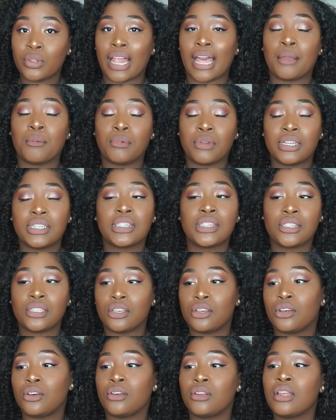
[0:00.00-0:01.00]
Like, we're
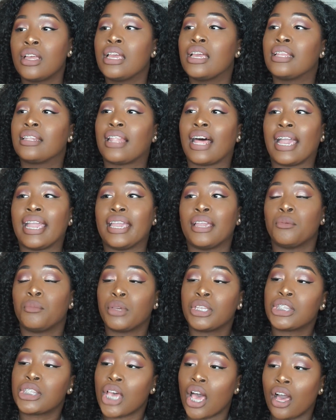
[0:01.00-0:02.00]
still, like,
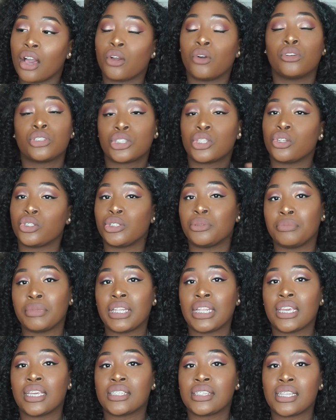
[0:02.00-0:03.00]
we talk on social
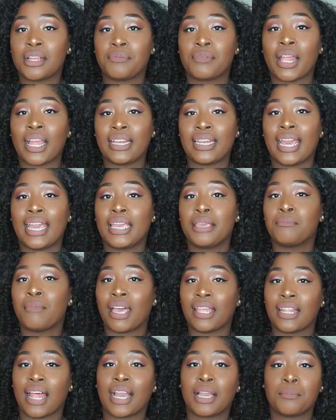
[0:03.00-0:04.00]
media and stuff like that. He
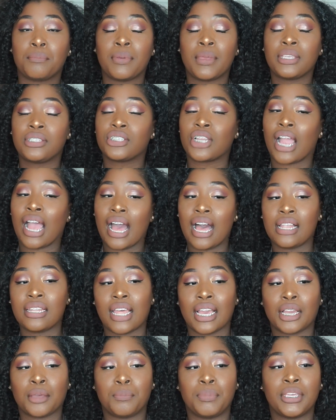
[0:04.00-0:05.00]
might like a picture, I
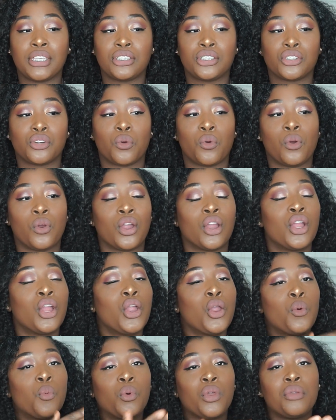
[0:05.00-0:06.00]
like a picture, or
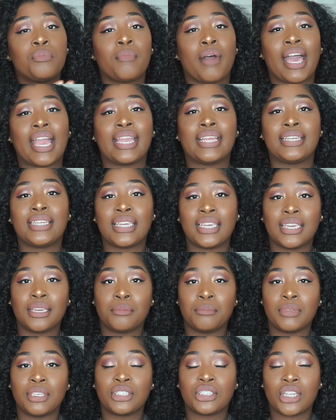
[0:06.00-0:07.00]
we might
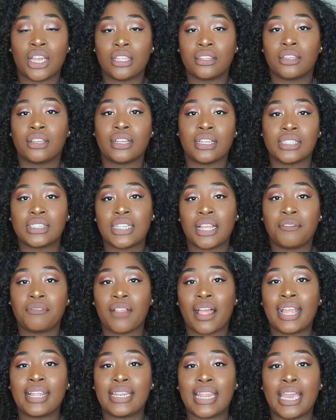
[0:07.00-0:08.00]
DM each other and stuff
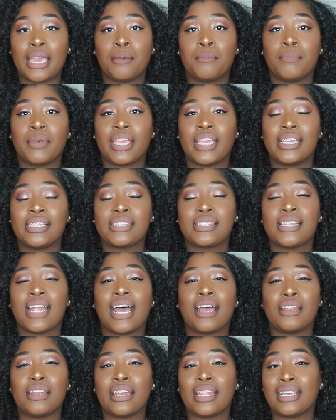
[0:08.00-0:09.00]
like that, but it's
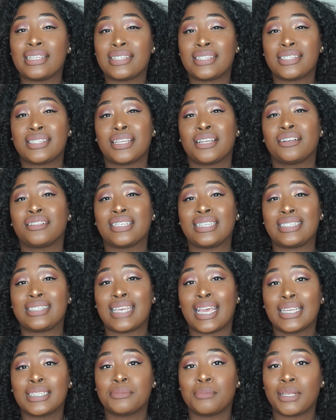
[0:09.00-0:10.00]
not necessarily
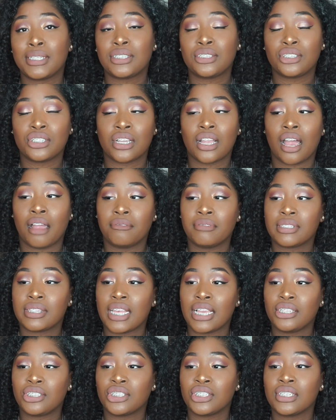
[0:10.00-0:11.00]
text messaging
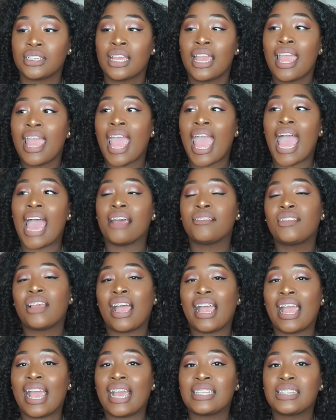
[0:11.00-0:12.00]
conversation. After
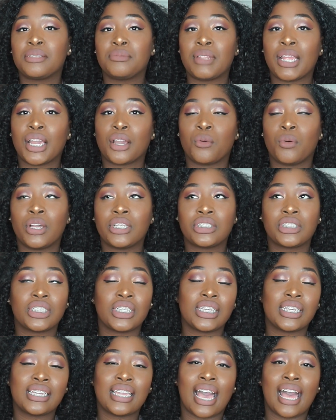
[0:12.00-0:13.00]
I asked him that question,
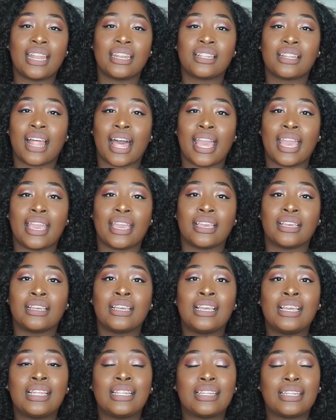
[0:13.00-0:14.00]
he kind of like
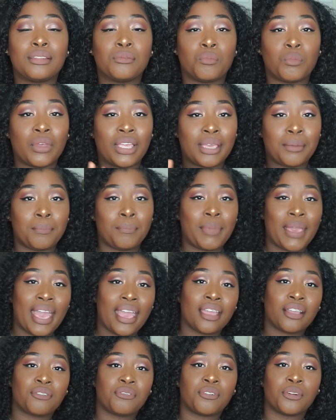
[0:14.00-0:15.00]
went
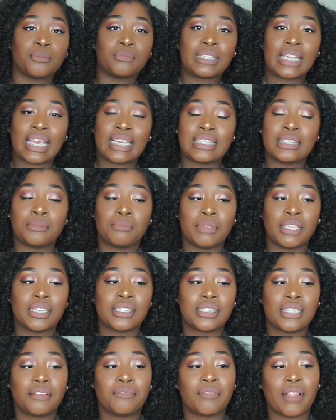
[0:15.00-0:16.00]
back from texting me and
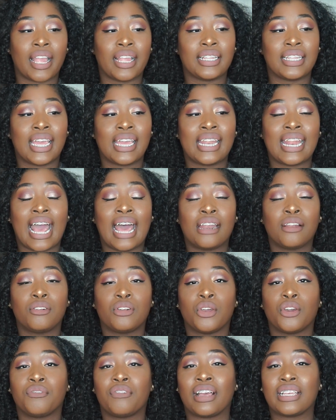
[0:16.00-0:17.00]
stuff like that. I don't
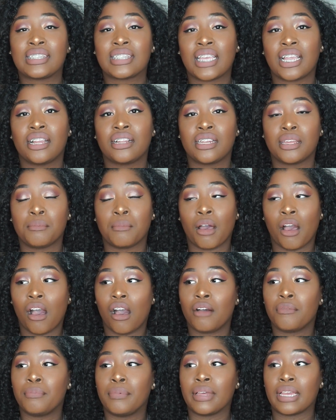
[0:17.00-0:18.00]
know if I scared him
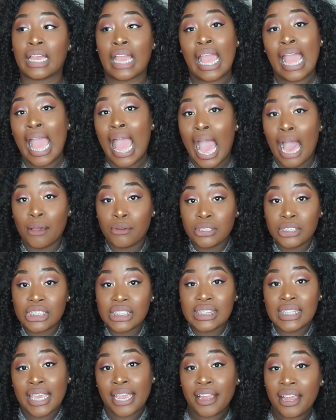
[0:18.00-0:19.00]
off, but I was
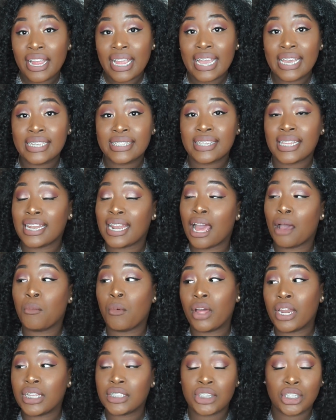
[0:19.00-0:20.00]
just curious and I
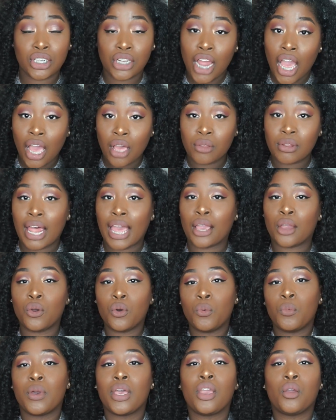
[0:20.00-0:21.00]
wanted to know, like,
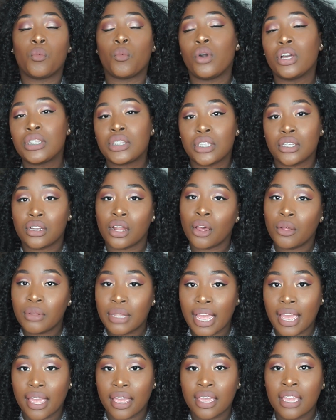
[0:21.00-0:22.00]
who wouldn't want to know
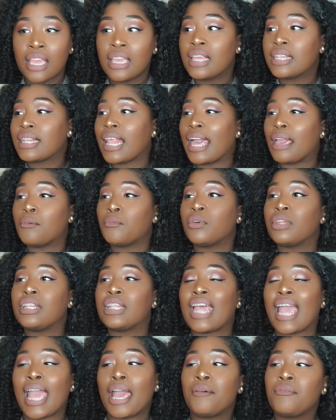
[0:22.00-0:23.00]
that? Like, when
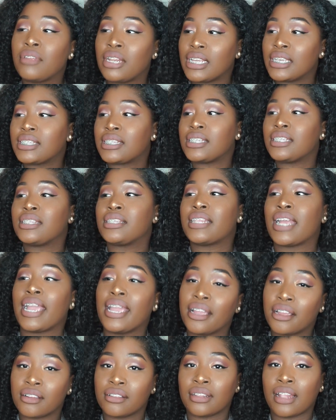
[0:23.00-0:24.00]
the evidence is
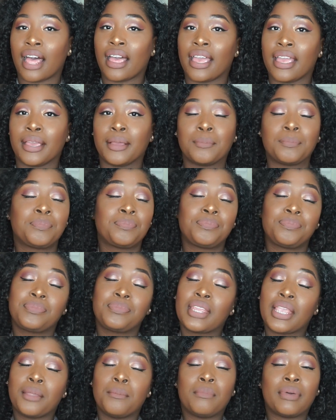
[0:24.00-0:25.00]
there, like.
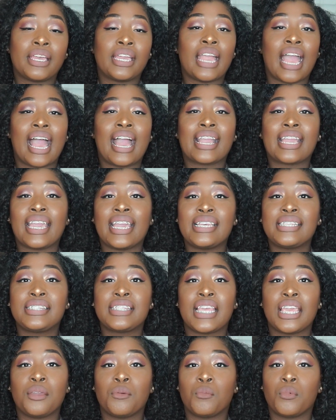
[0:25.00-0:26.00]
But I
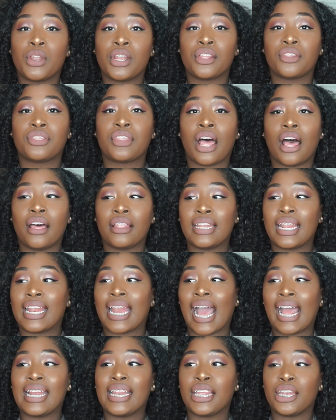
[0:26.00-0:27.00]
guess he would have thought that
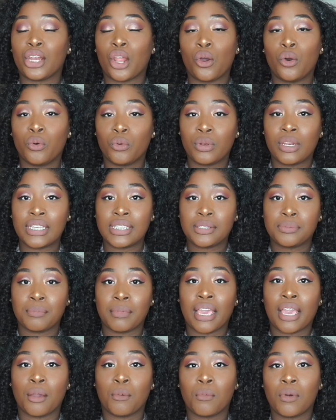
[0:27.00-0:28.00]
I didn't know who this
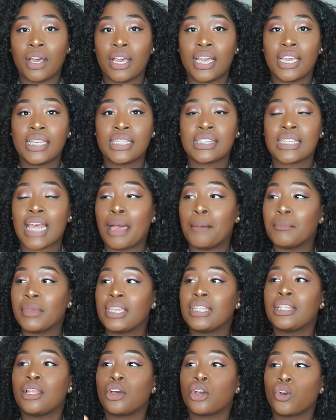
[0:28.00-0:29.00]
man was. I
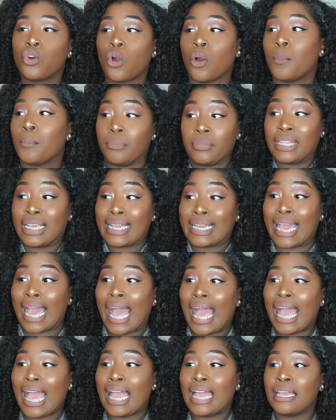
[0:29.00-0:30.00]
mean, the
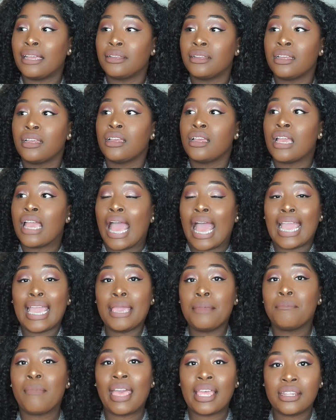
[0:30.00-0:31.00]
guy,
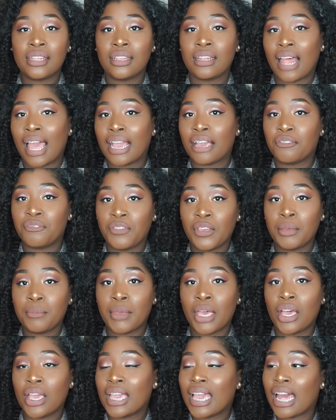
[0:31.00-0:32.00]
he may look like a
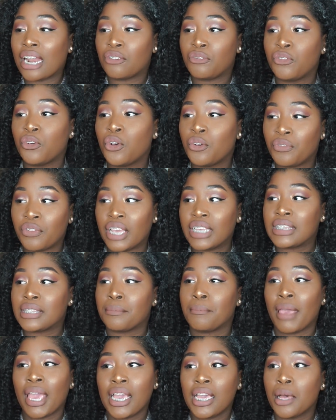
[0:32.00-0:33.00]
female. He got a full face
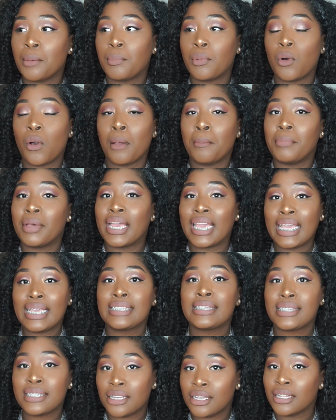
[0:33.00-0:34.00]
of makeup on, but
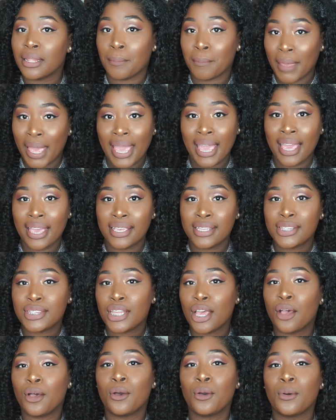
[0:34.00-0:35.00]
he's still a man.
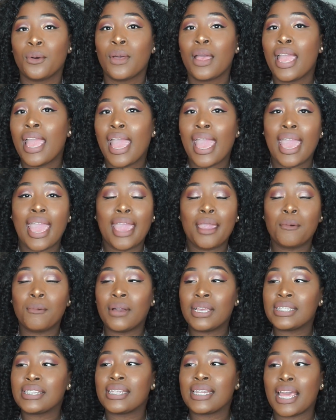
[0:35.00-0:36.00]
So it
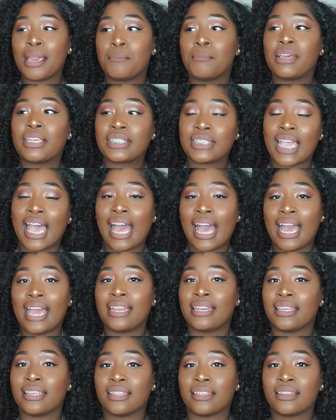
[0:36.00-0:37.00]
wasn't that much
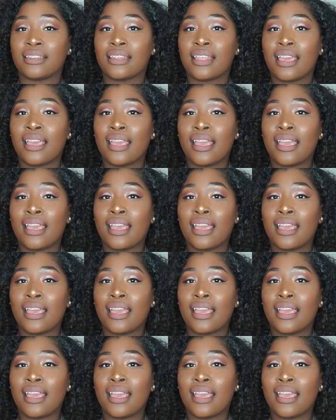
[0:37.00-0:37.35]
hiding.